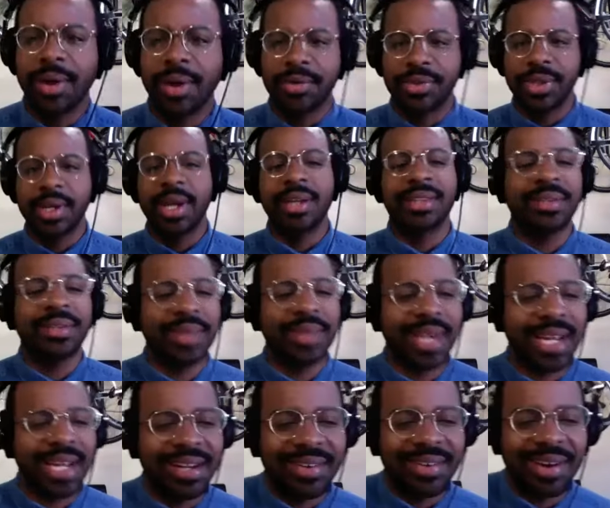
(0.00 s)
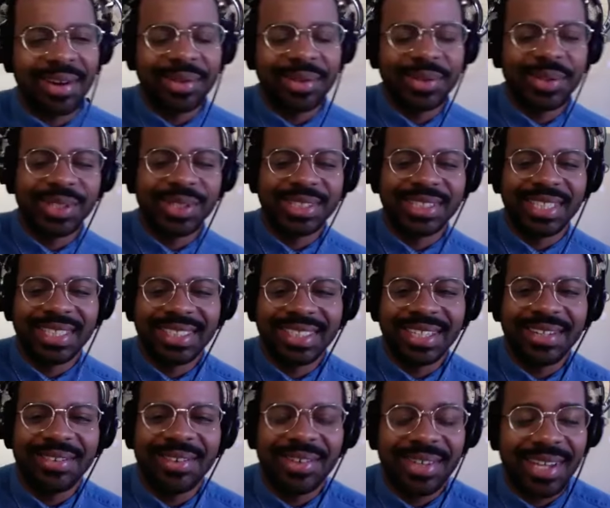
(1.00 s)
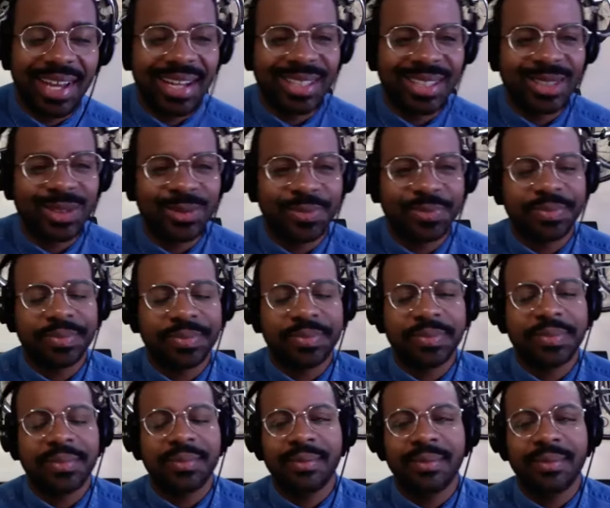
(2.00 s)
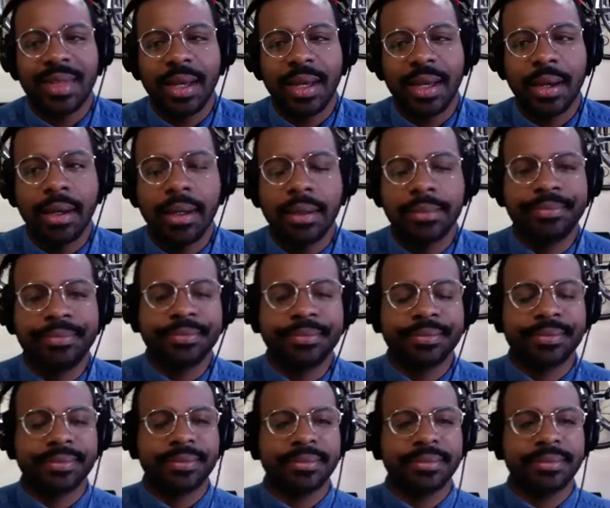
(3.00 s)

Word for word: I think I think we got all the noise taken care of. Okay. Awesome. Um.